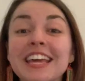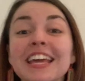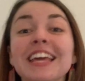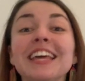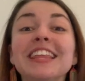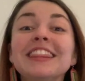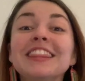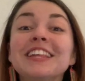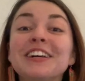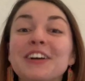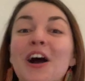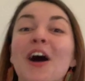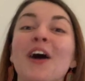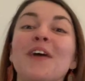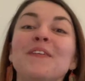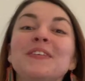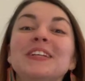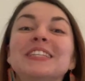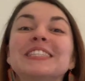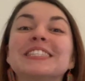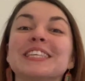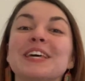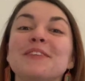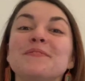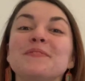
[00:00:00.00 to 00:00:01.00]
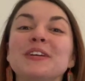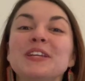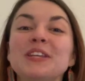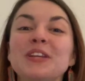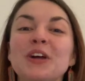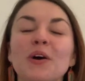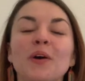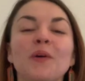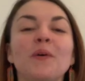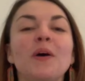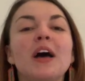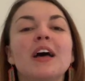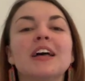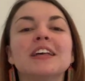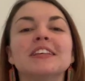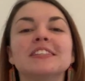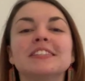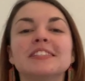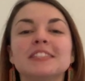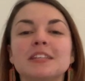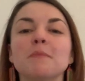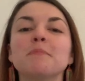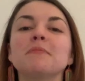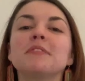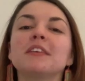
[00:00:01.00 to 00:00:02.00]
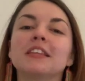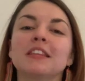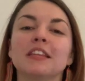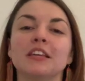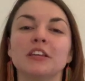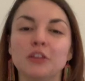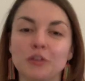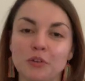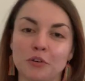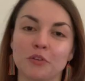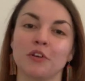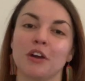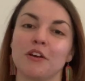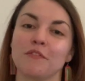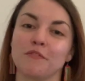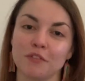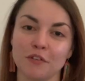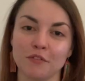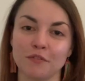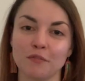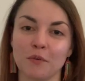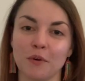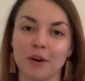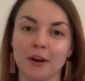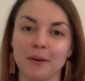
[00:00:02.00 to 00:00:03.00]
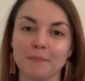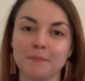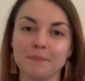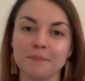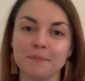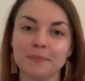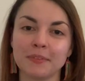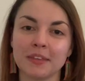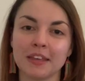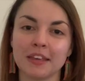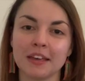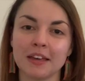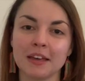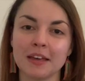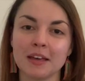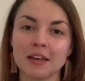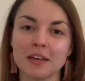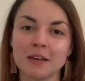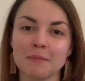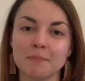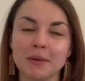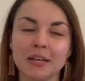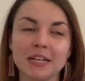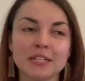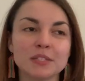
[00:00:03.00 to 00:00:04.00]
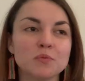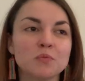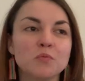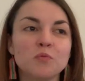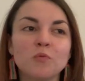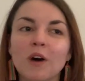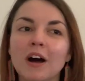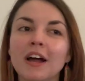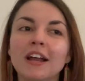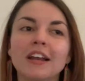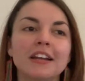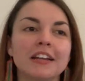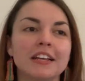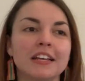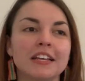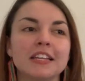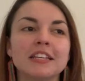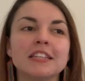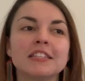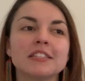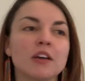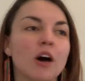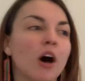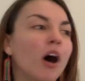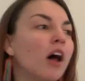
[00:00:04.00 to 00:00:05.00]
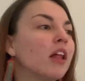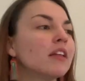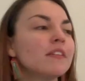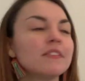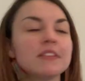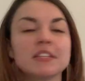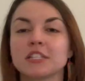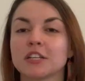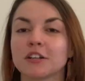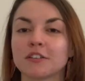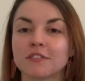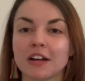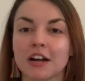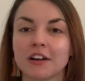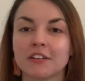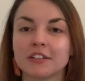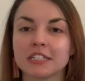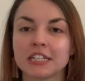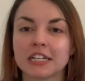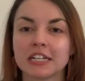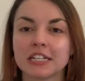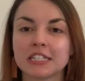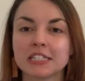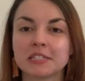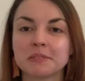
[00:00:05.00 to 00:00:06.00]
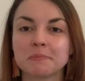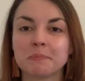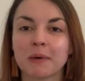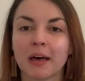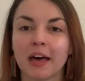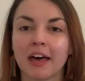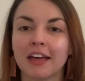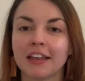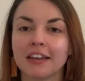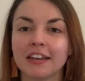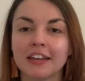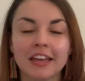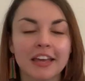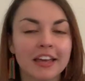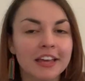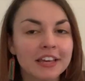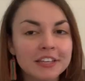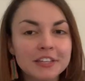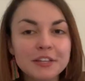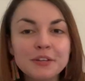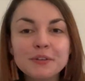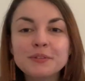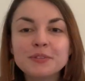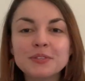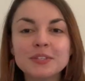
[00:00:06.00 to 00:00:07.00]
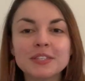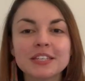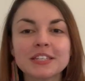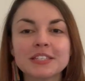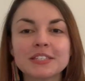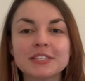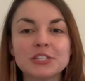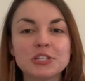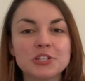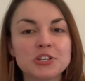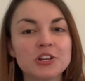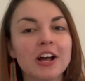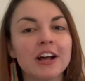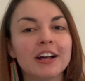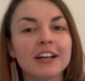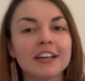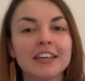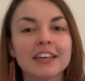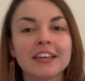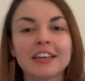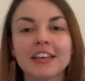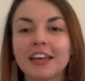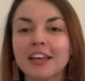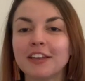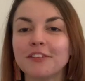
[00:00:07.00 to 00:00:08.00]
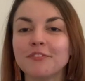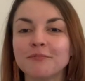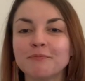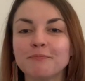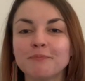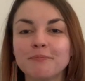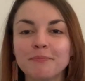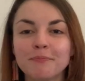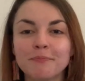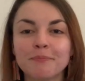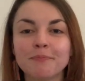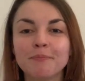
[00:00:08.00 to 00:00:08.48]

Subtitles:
In the comments, let me know something that you're grateful for. Because what is all of us around us but useless junk and